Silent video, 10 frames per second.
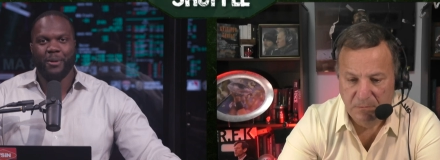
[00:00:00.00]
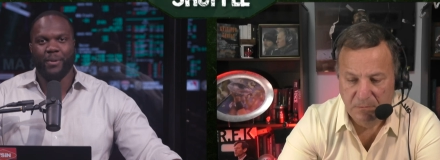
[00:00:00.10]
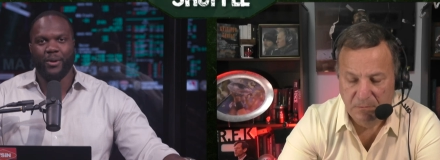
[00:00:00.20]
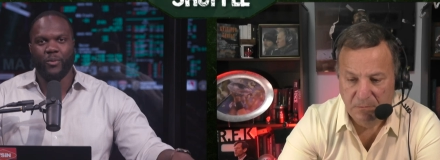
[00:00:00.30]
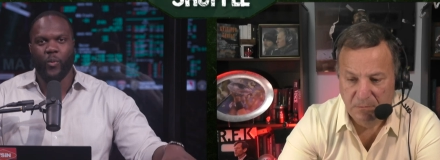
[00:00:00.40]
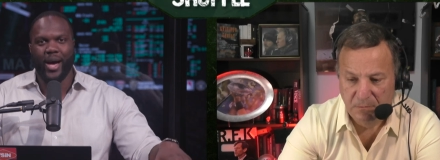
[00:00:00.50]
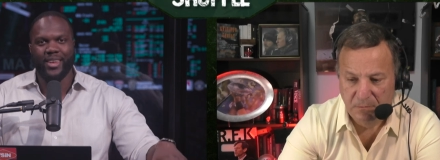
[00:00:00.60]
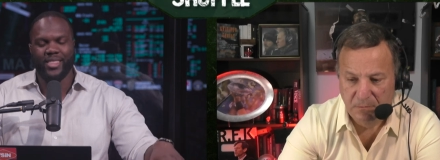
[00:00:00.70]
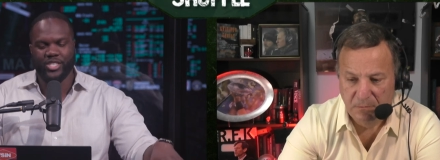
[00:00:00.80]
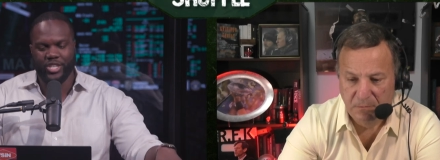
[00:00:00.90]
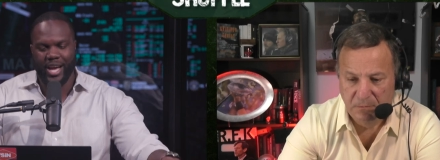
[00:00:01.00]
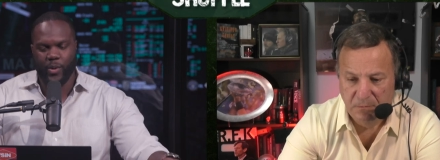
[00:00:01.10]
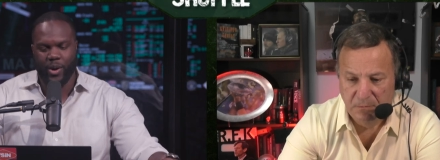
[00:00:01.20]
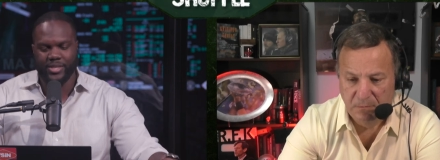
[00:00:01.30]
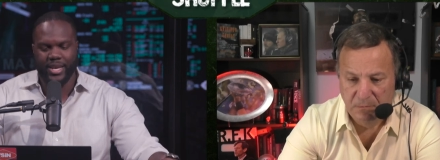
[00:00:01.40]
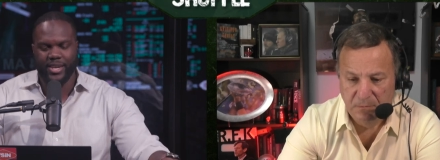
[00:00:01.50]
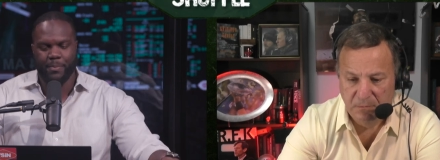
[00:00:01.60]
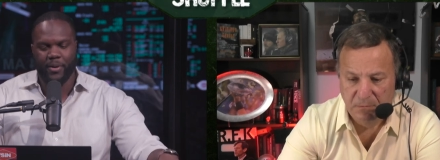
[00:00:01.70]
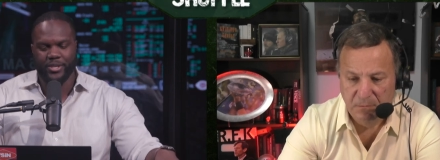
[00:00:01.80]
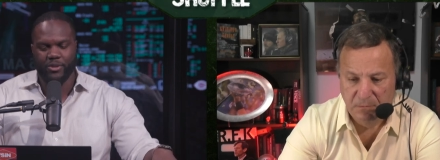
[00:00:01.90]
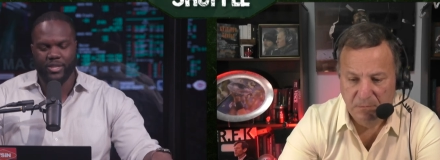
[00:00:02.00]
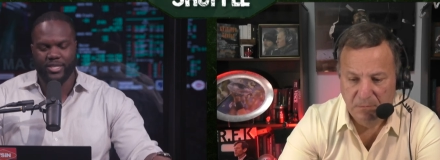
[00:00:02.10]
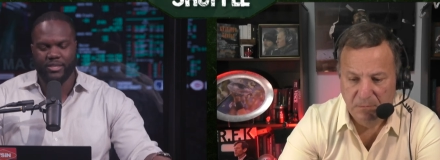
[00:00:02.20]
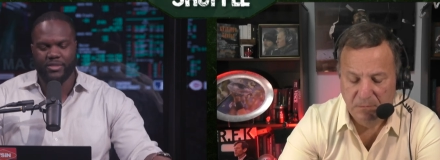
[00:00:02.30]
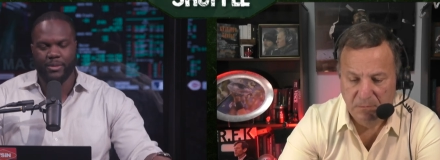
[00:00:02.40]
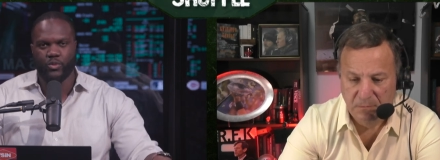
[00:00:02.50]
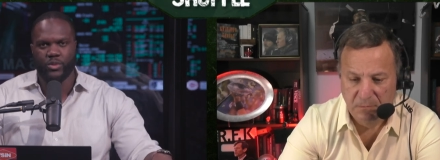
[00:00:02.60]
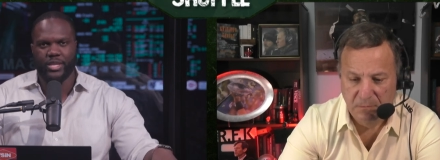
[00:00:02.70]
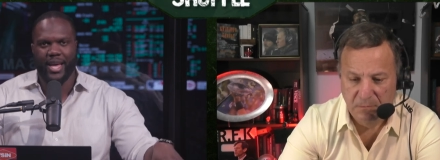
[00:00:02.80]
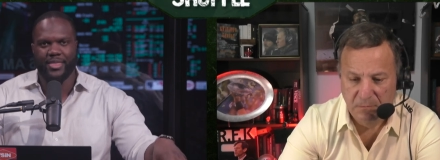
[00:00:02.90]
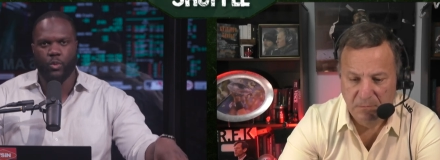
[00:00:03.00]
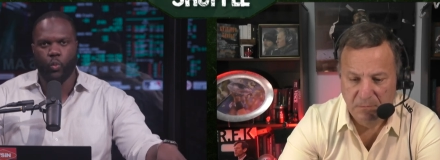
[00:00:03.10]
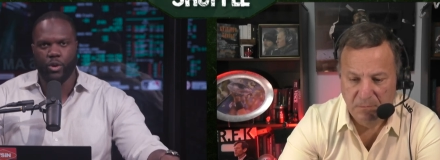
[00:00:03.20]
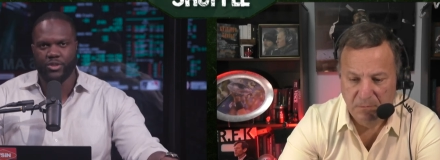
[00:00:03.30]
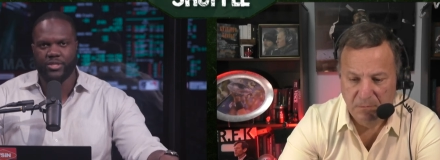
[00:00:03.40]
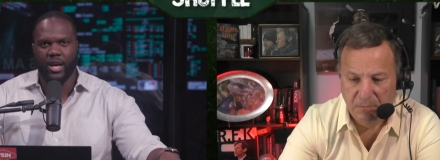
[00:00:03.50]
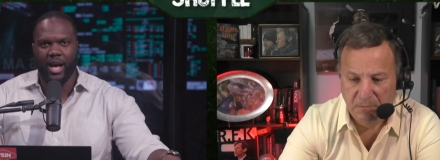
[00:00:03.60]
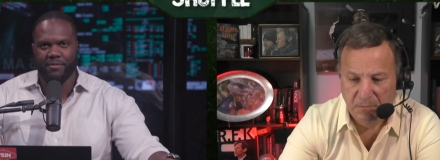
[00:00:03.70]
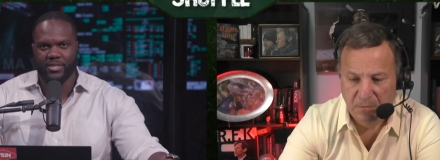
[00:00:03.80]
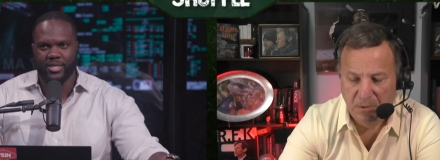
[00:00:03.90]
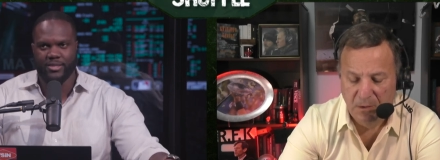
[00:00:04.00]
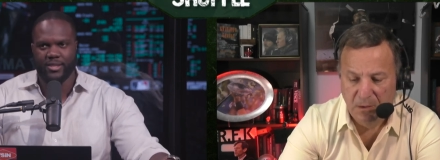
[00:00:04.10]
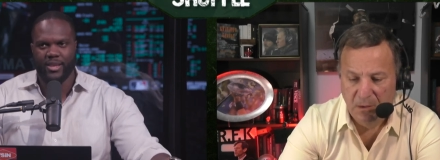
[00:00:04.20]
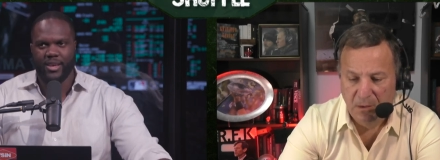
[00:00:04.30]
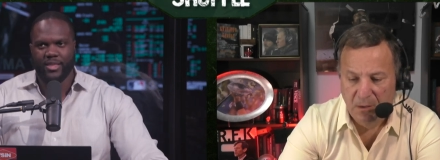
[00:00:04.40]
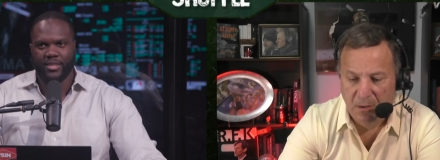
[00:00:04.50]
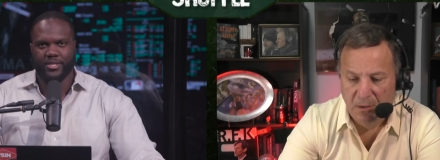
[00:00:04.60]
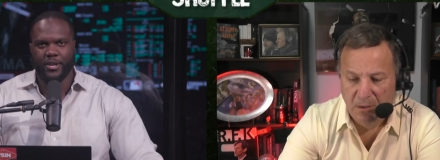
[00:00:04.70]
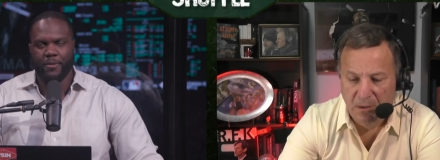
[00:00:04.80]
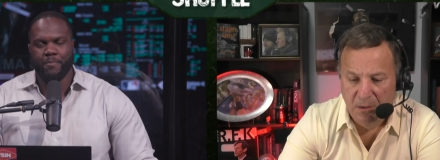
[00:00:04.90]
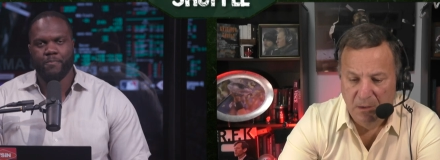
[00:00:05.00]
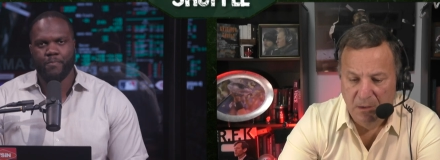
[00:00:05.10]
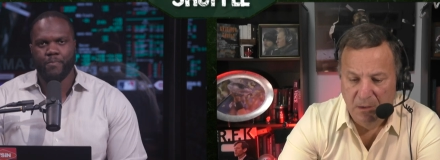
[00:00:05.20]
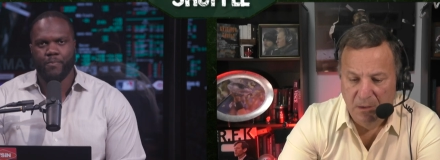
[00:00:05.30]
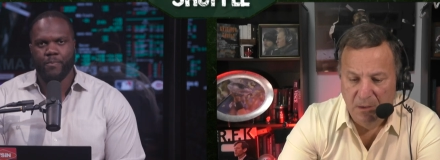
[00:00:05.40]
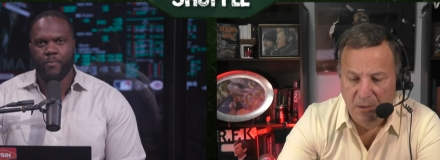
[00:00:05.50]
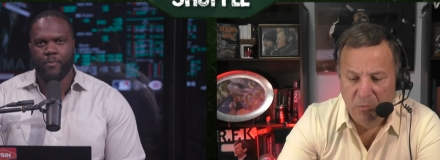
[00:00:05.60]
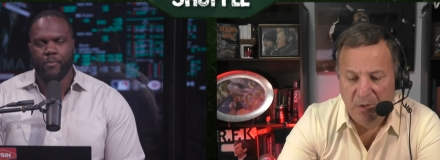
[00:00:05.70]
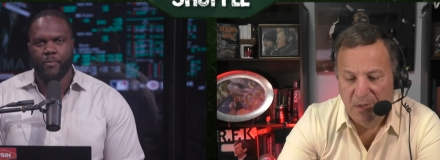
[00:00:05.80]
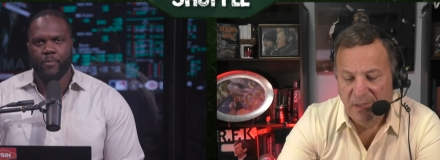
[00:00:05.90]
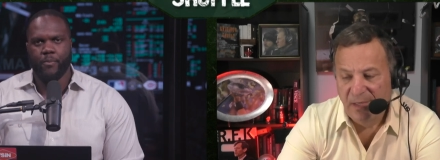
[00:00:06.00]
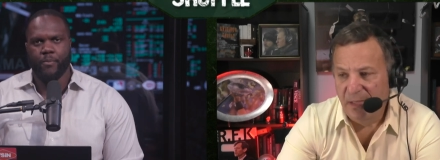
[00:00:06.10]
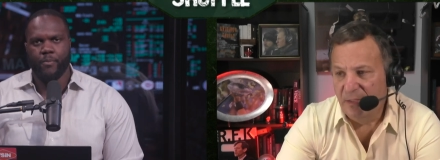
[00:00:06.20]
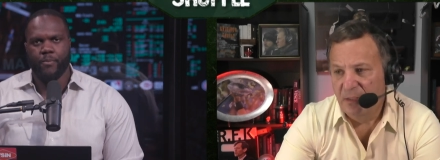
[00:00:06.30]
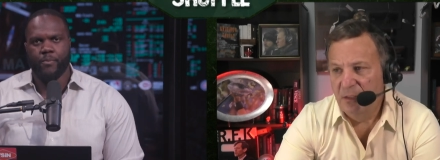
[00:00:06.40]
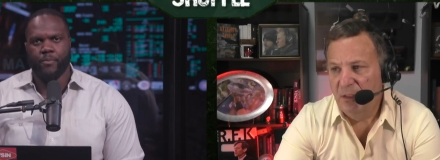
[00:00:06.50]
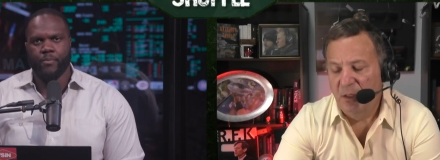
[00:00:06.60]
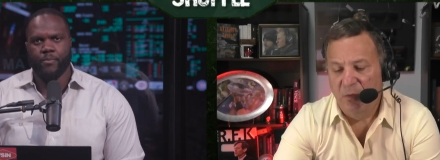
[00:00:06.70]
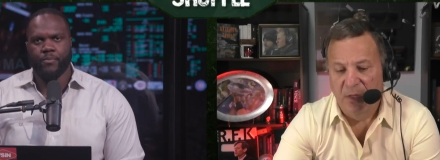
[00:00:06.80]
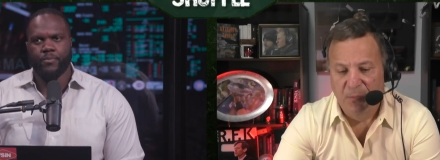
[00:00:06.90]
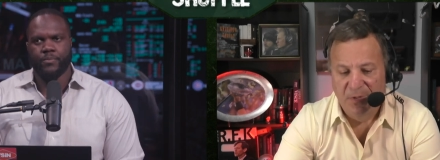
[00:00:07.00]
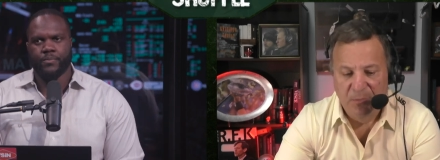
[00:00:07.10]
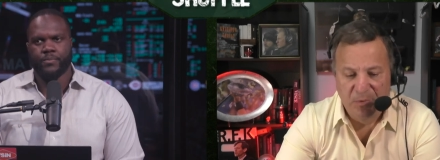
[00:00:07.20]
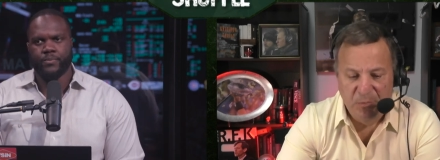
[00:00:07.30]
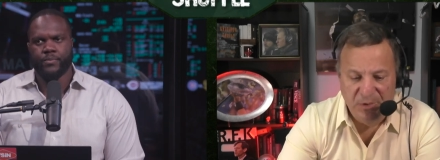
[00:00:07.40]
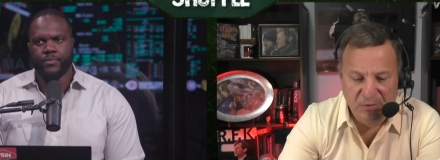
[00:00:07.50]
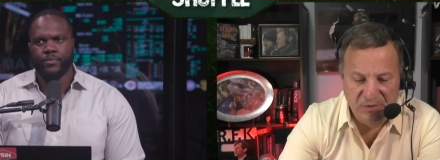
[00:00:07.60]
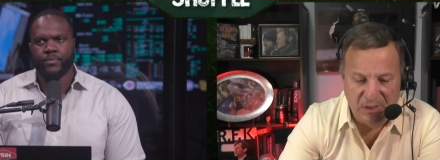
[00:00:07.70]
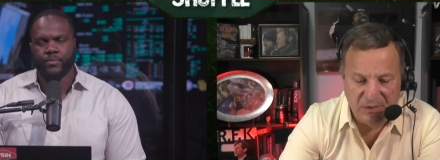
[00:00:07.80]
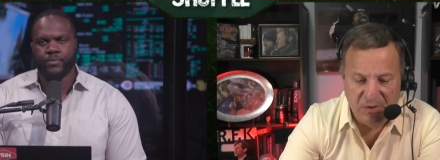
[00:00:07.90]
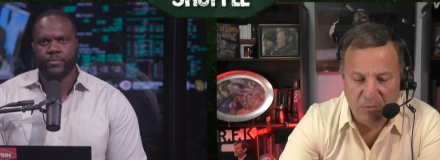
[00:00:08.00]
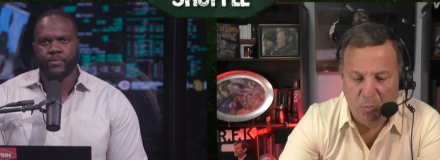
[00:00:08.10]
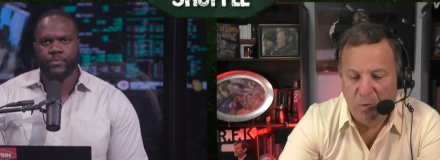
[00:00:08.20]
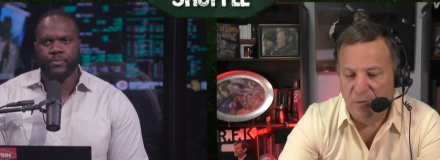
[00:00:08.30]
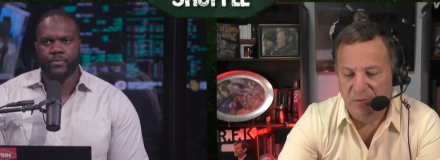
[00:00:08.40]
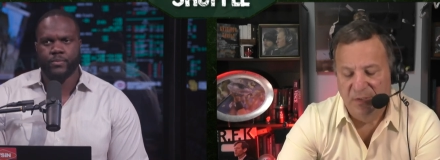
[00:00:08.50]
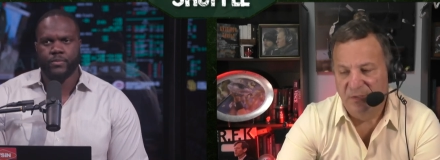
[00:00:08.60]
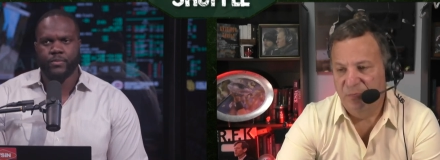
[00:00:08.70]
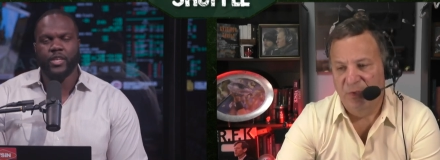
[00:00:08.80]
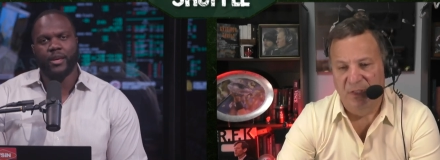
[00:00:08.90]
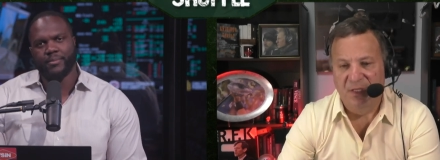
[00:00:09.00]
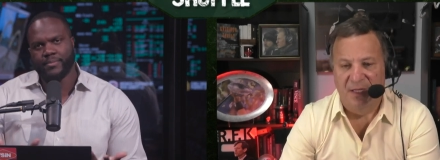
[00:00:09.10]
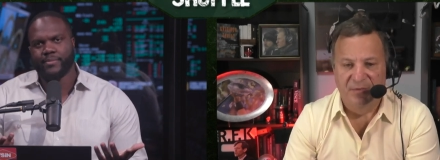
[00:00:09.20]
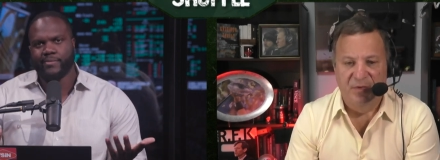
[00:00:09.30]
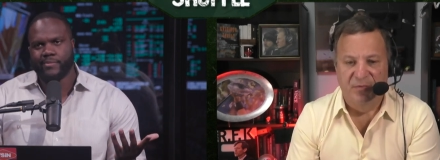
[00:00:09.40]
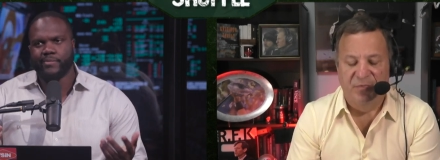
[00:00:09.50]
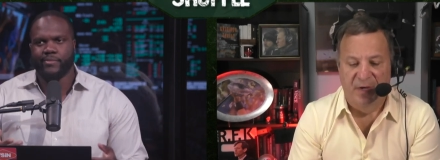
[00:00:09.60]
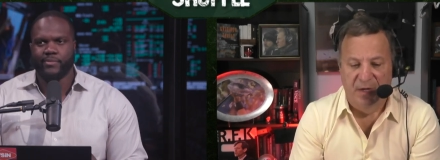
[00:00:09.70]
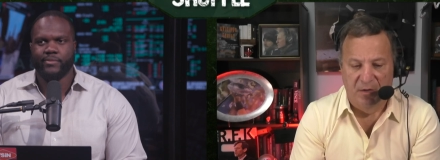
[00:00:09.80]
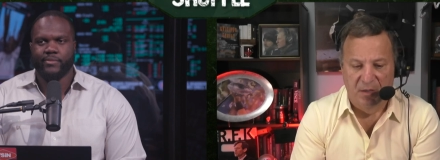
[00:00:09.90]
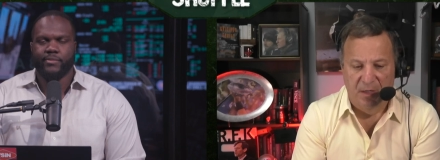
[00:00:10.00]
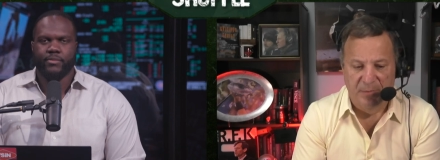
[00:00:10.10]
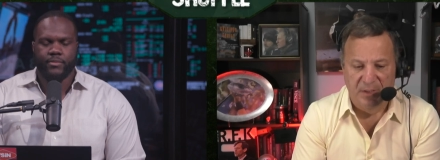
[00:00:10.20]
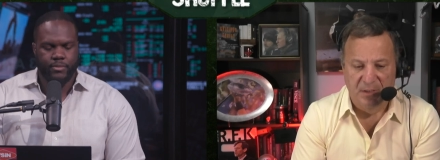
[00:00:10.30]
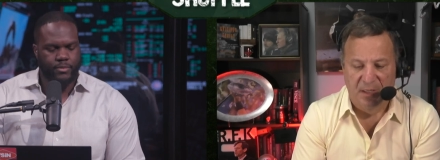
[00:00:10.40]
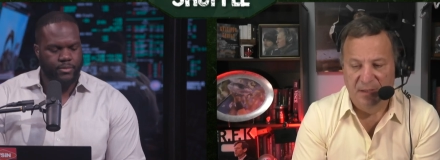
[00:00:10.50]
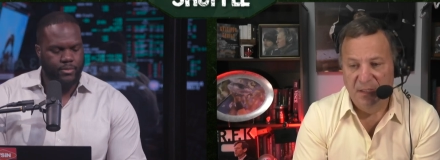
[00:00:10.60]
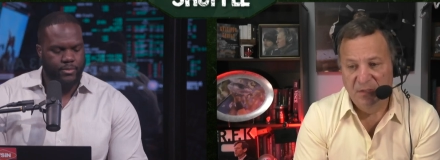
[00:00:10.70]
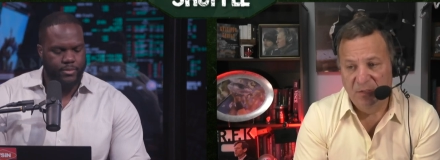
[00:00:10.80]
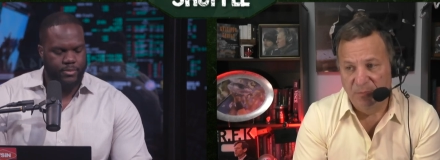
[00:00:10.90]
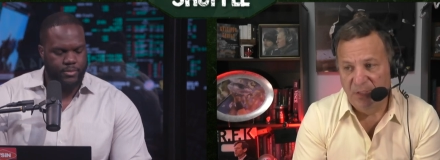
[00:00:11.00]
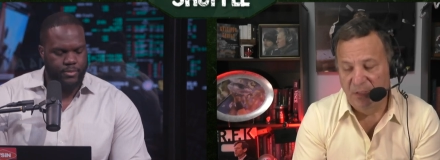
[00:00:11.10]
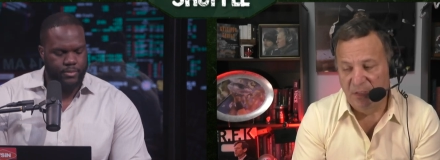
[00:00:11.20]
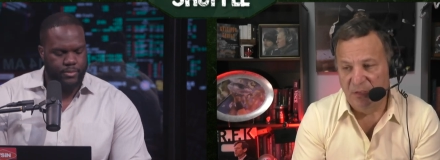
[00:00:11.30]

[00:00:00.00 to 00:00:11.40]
Speaker 1: But why did the Jaguars end up on your list of teams that had the worst offseason this year?
Speaker 2: Well, again, you know, uh, when when we use the term worse, it's really yeah. kind of unfair. I mean, I think to me the